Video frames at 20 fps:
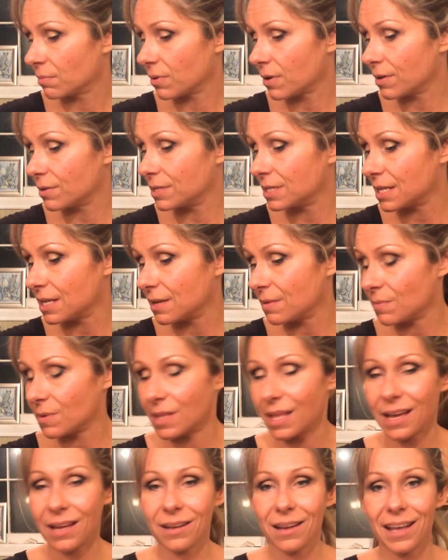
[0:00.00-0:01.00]
protein
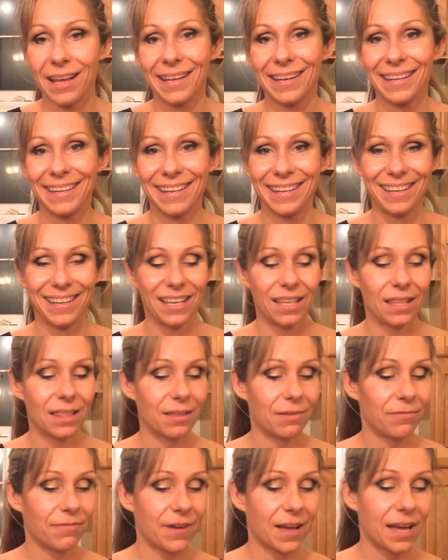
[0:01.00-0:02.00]
without adding any of
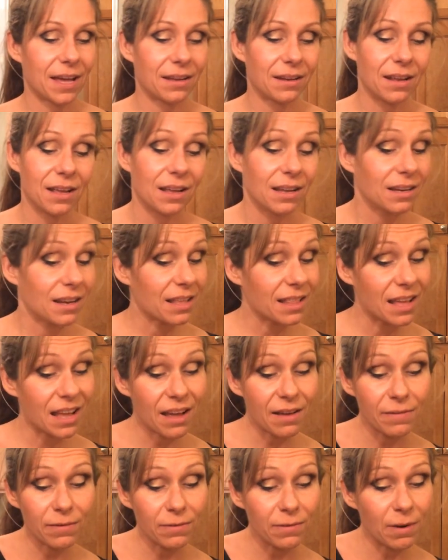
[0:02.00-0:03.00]
the fat. I don't
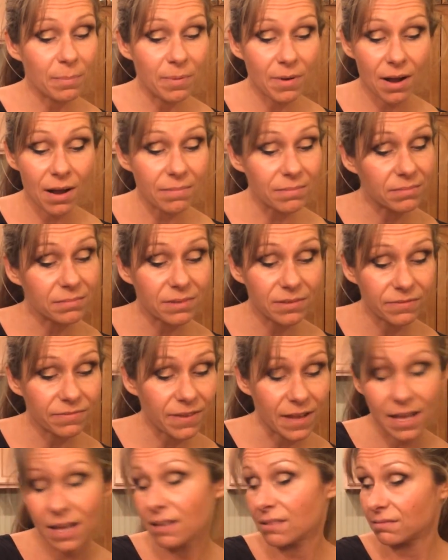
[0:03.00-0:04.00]
have a real problem with
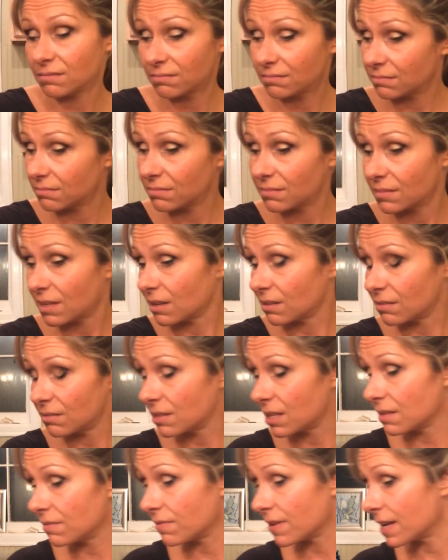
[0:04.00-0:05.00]
that. I don't
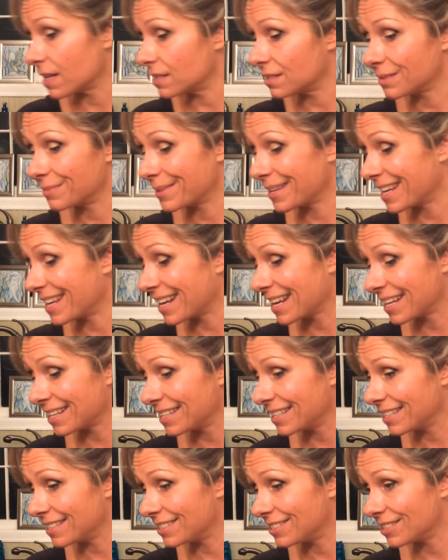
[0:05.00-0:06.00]
think that's a bad
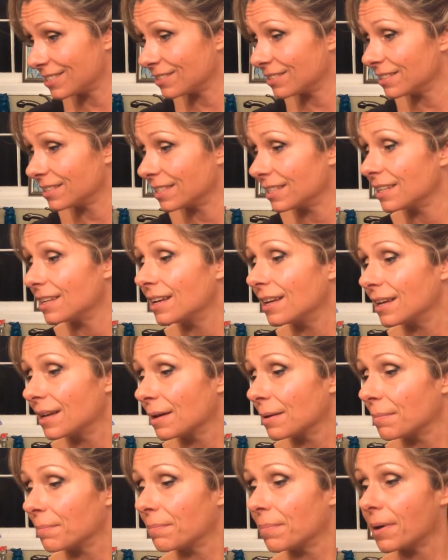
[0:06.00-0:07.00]
idea generally,
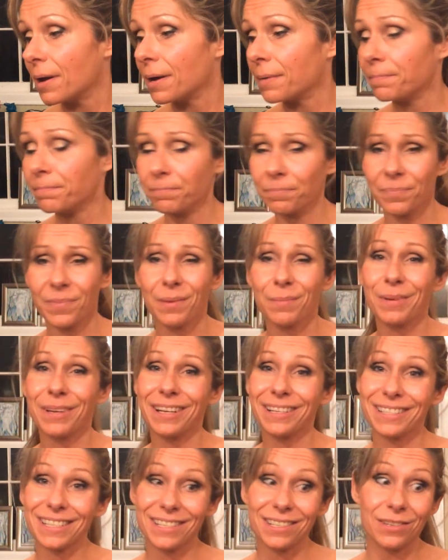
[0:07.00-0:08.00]
but
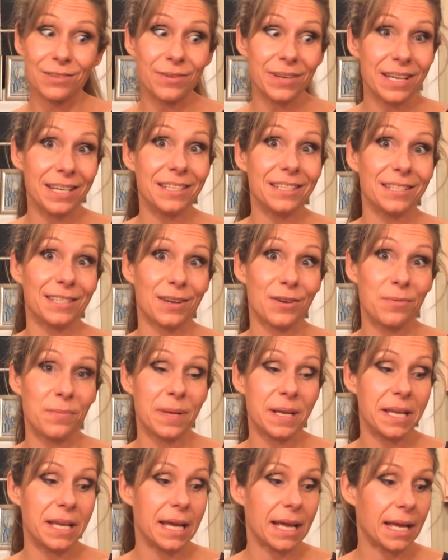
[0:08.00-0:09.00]
because I do eat so
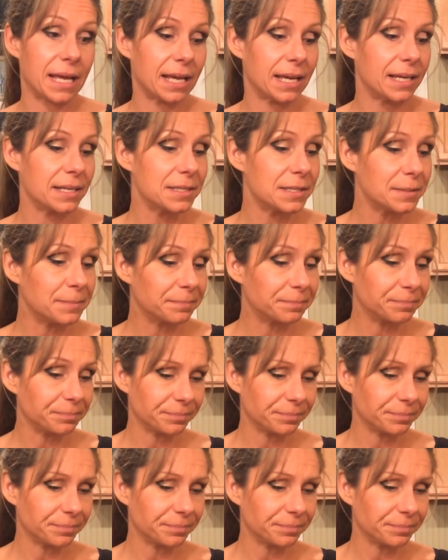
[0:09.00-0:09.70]
many eggs,